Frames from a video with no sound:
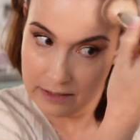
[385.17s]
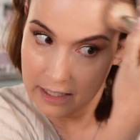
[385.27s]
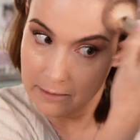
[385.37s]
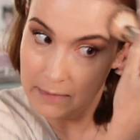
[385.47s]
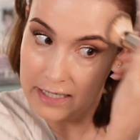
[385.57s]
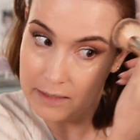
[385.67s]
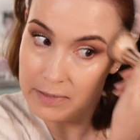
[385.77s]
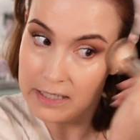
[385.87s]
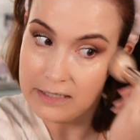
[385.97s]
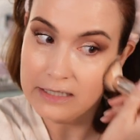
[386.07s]
in my
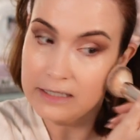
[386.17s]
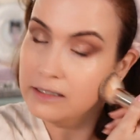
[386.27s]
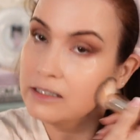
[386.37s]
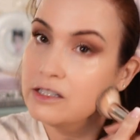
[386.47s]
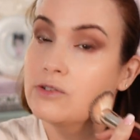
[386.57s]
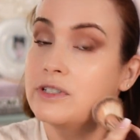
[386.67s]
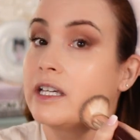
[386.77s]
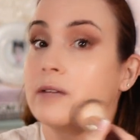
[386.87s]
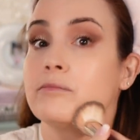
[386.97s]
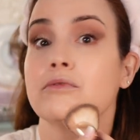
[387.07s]
opinion,
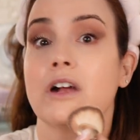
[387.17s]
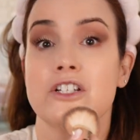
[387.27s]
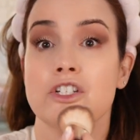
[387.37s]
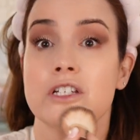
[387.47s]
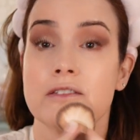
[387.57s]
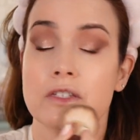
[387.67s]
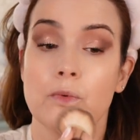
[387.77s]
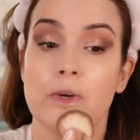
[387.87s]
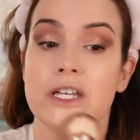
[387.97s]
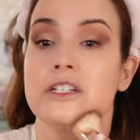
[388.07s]
using a brush is the
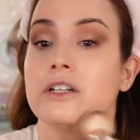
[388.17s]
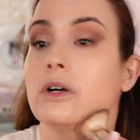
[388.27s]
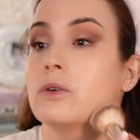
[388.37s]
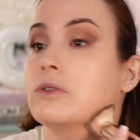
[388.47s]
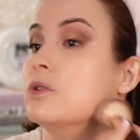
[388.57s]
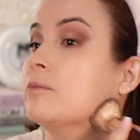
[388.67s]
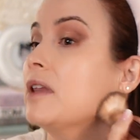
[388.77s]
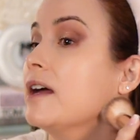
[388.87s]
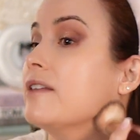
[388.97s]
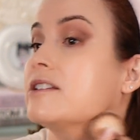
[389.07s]
way to go to
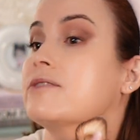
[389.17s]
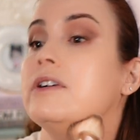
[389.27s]
apply this